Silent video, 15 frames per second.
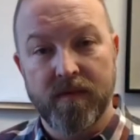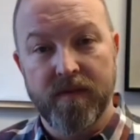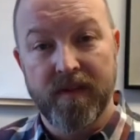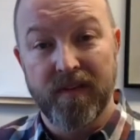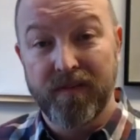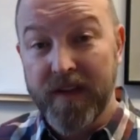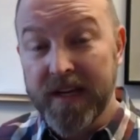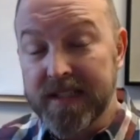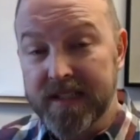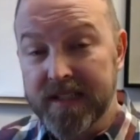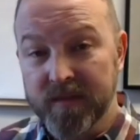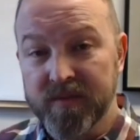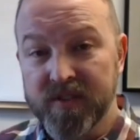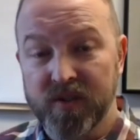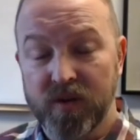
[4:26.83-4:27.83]
the
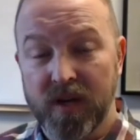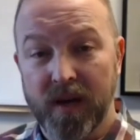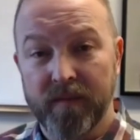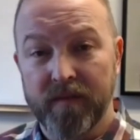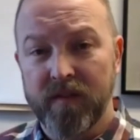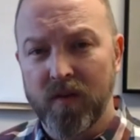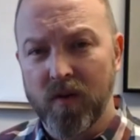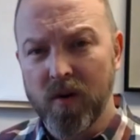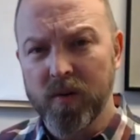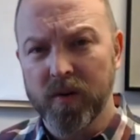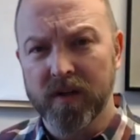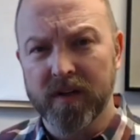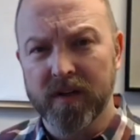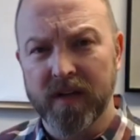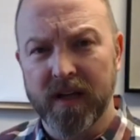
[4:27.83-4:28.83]
victims who come
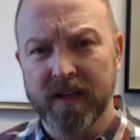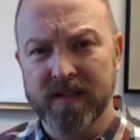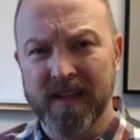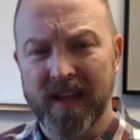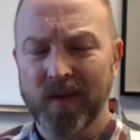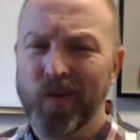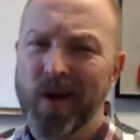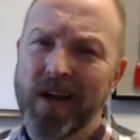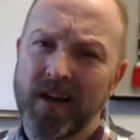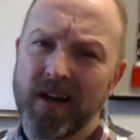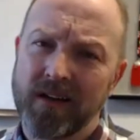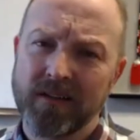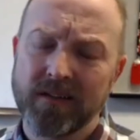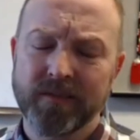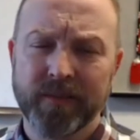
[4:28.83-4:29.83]
forward and saying,
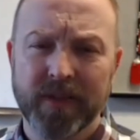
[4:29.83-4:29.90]
well,